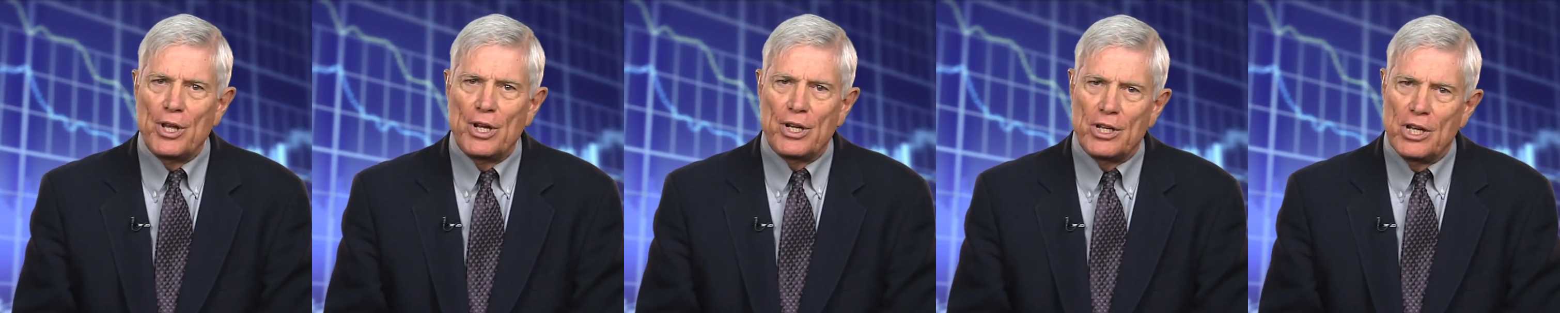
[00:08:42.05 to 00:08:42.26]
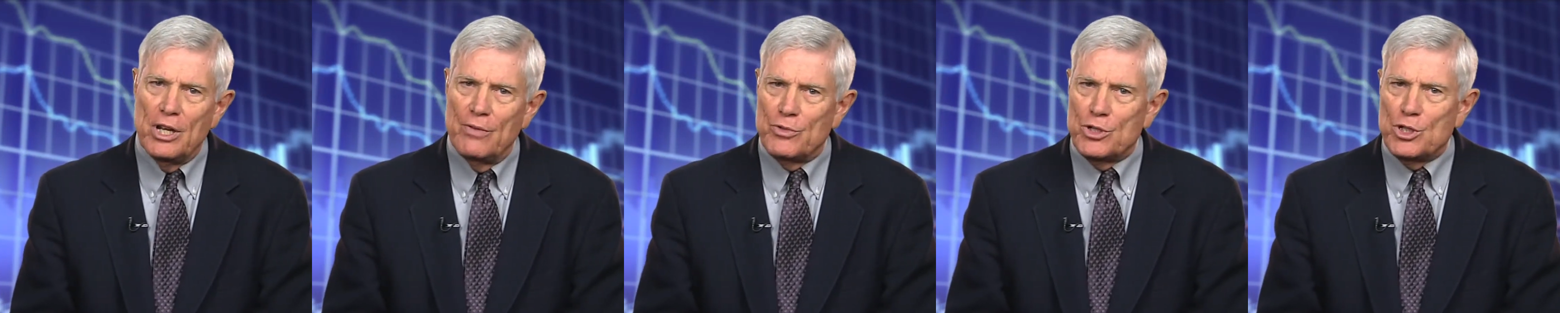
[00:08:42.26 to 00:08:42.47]

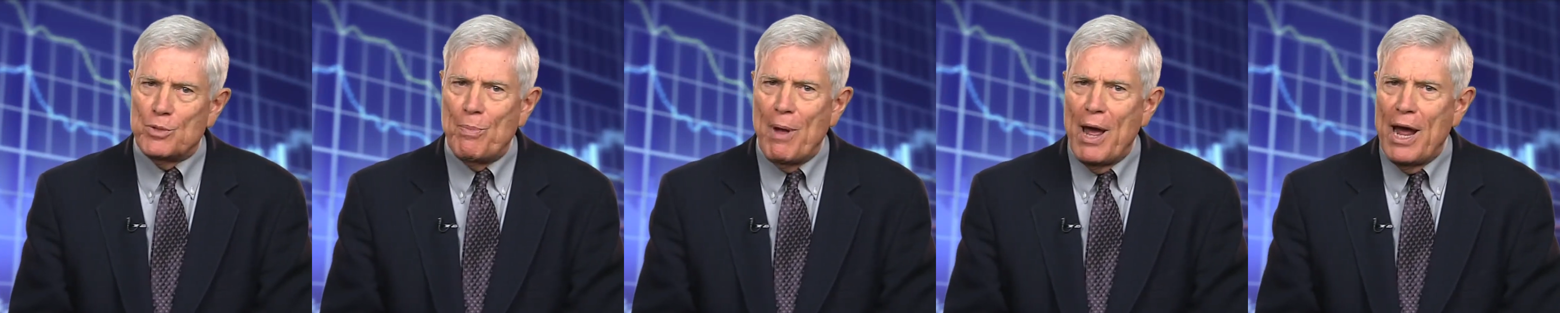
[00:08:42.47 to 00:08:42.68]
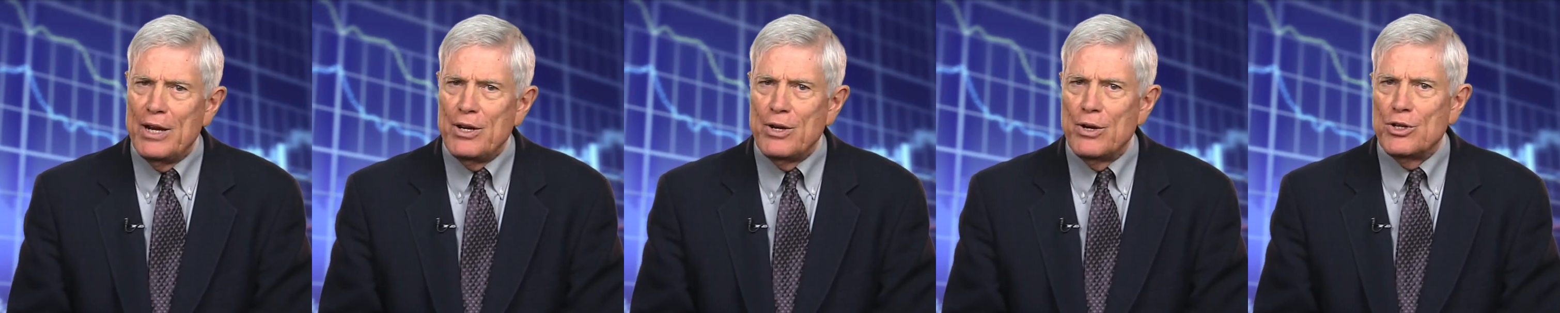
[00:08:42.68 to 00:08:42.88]
that gives
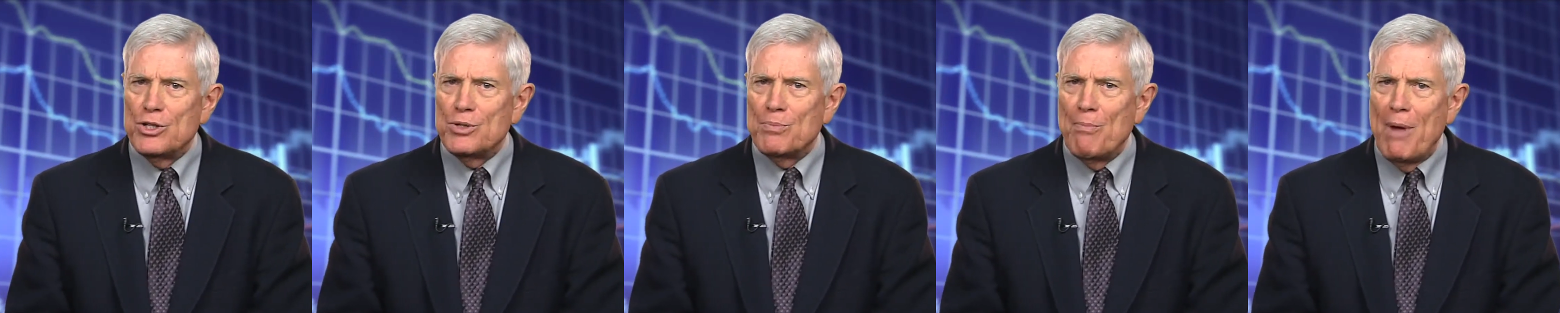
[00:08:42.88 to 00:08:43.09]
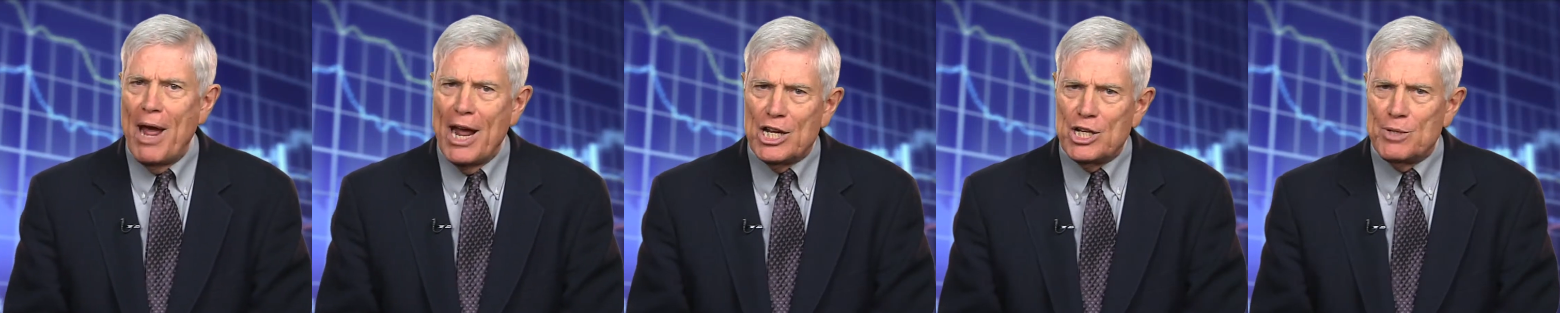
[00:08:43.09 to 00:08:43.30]
Spaniards
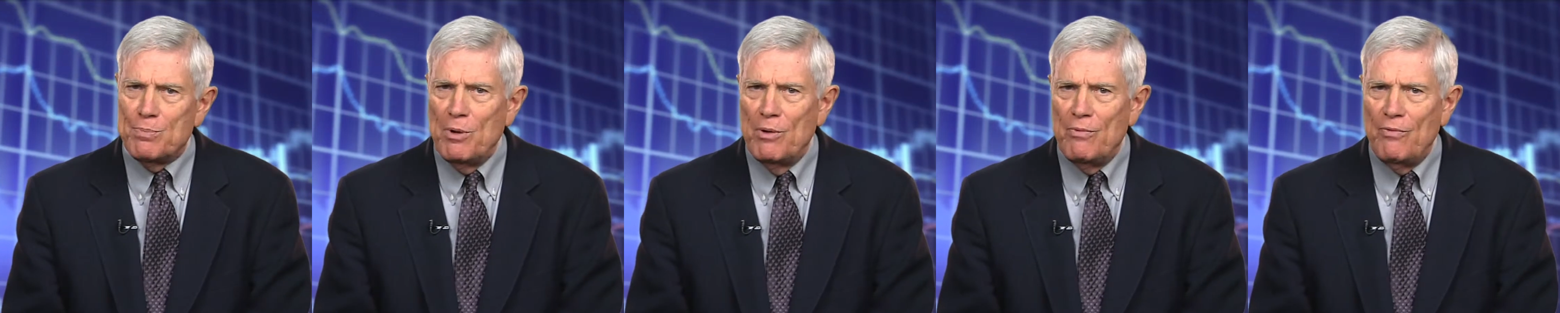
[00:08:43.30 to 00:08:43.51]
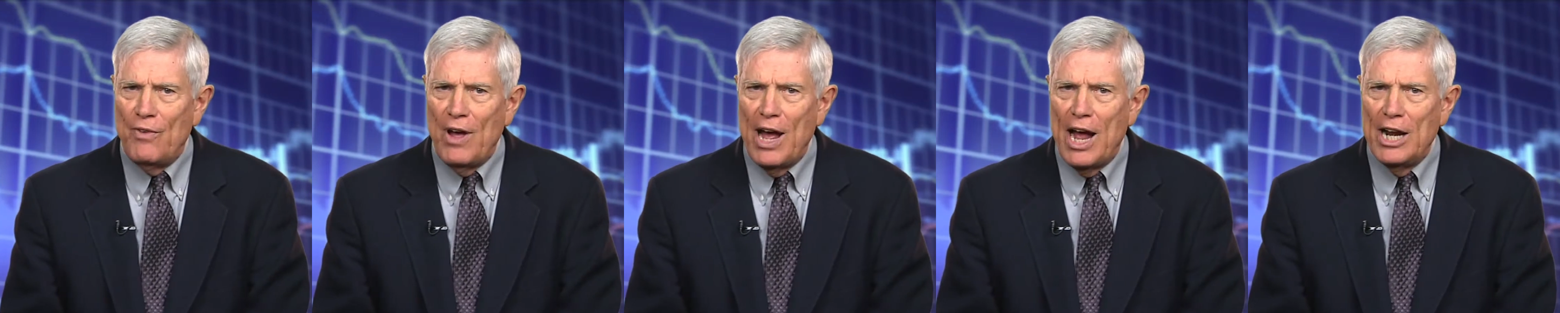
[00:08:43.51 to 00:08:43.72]

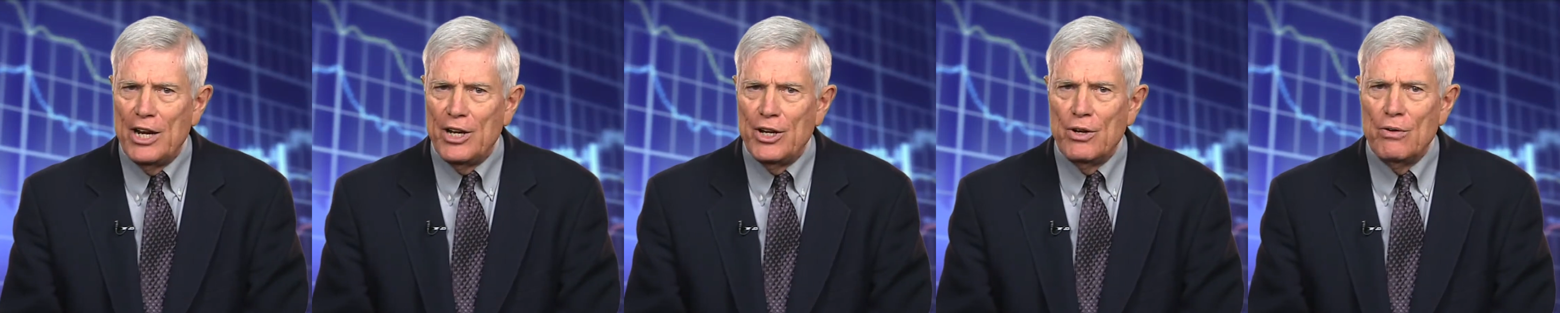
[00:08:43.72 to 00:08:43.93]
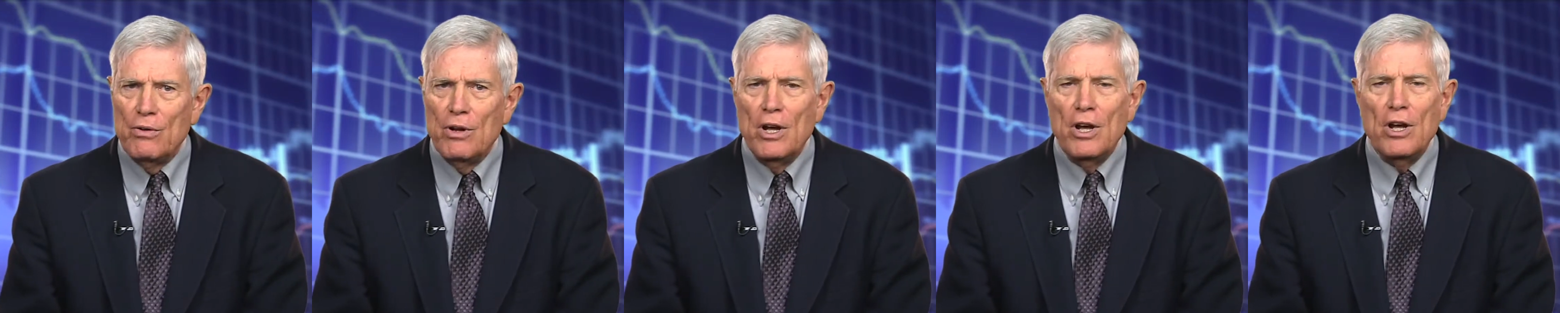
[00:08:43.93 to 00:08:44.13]
maximum
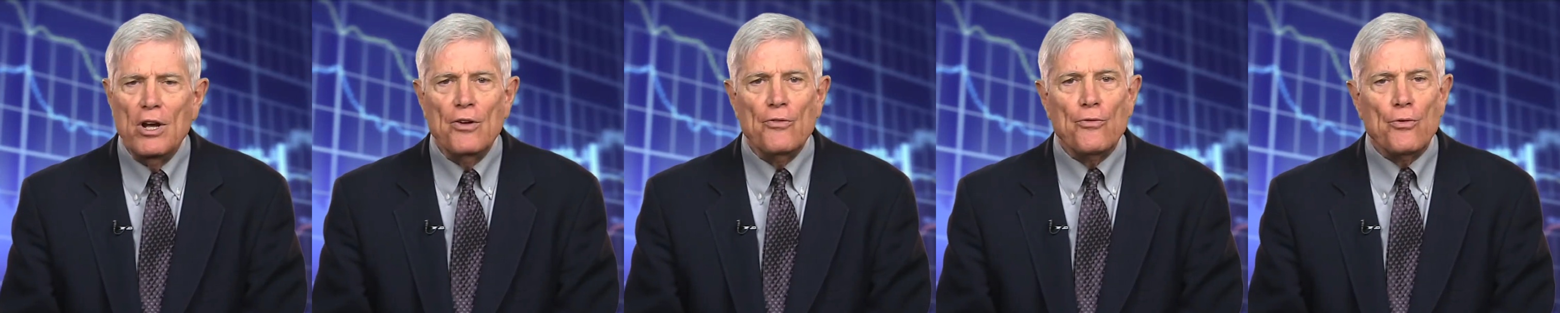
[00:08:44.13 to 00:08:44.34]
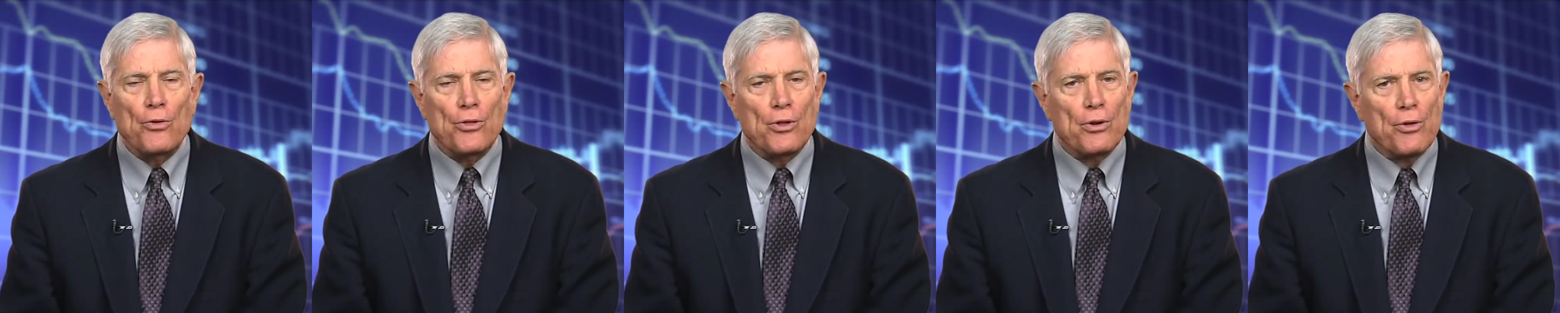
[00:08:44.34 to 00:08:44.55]
value
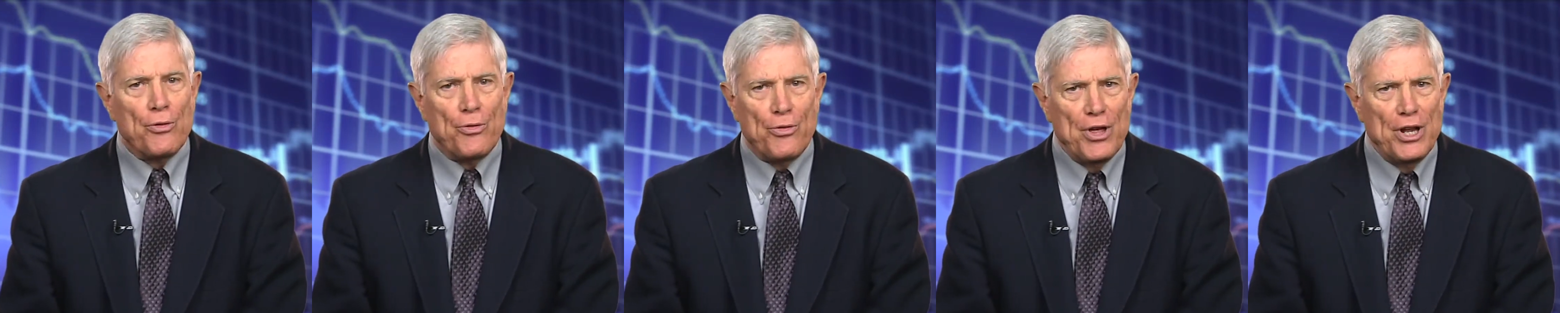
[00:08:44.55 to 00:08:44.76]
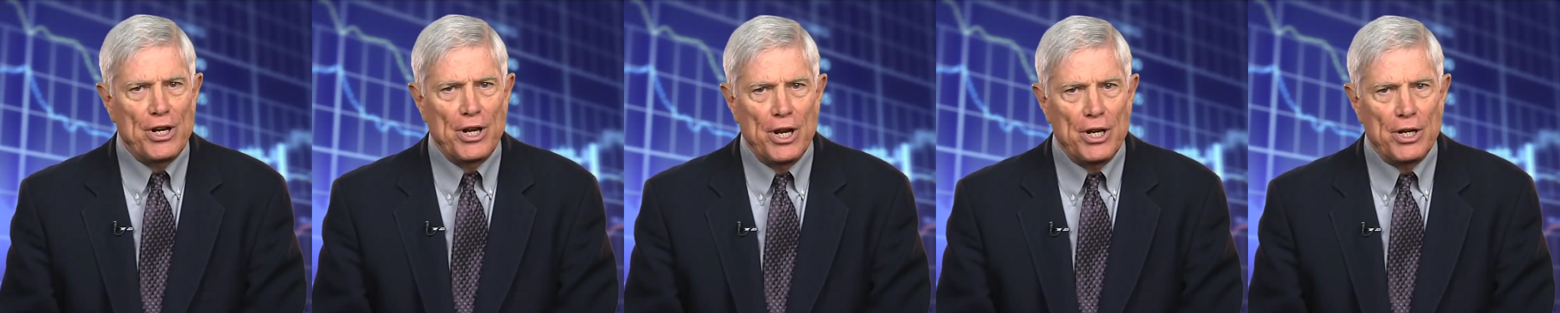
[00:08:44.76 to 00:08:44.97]
for their
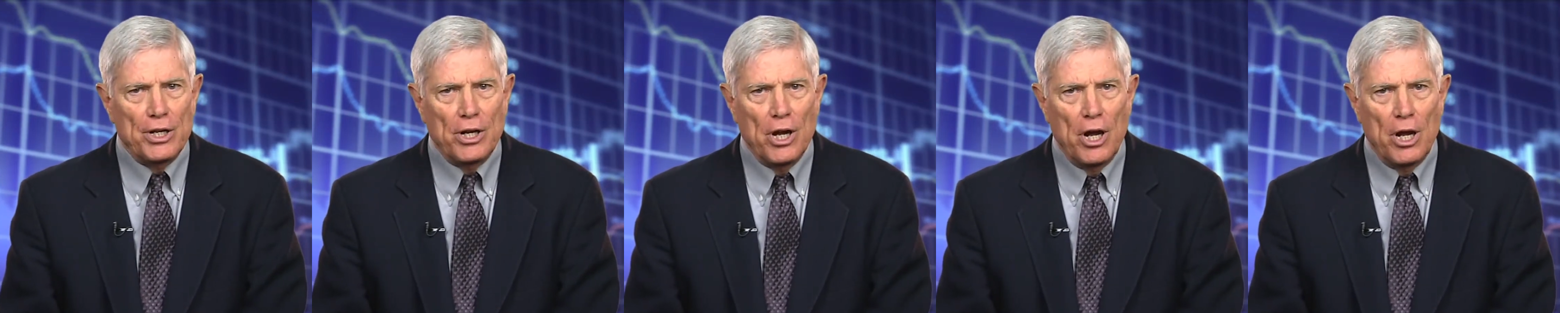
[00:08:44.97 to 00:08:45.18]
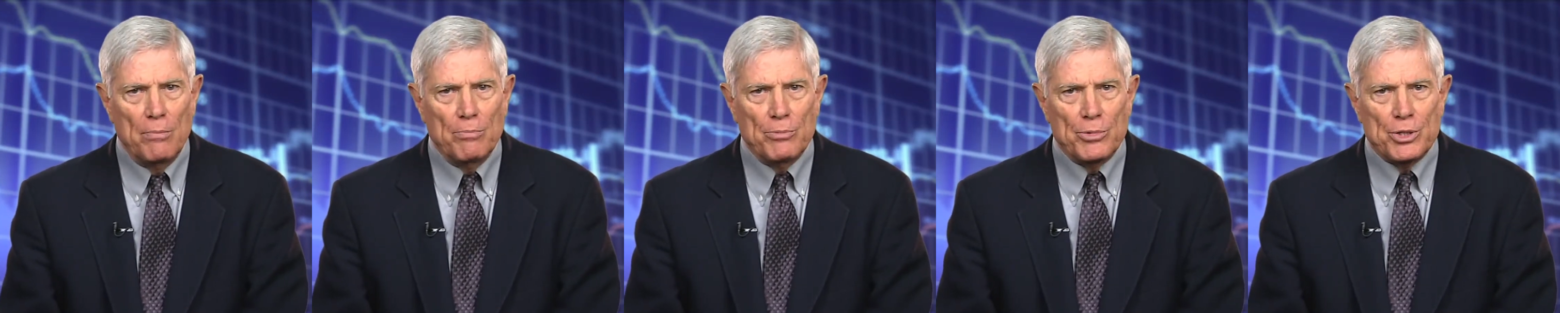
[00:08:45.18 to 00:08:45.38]
thin
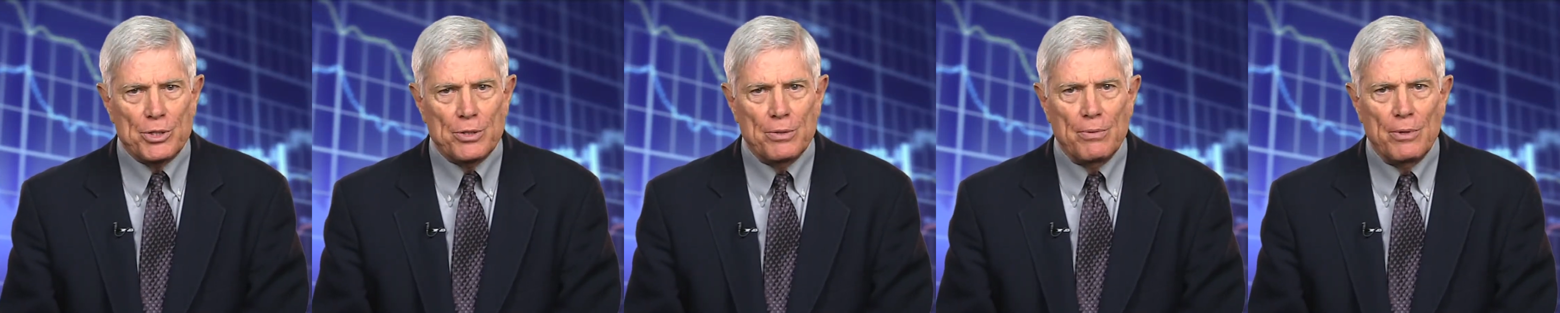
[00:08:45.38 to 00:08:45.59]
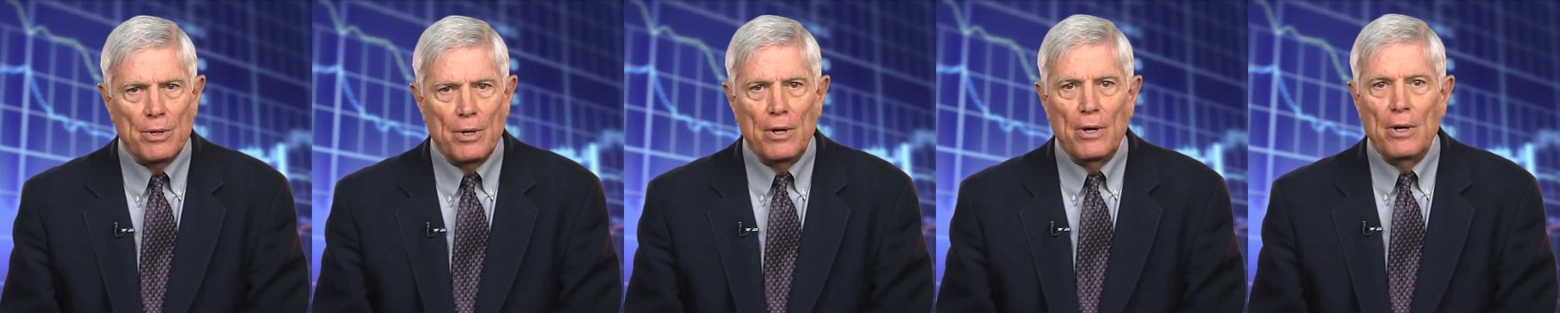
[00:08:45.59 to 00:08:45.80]
incomes.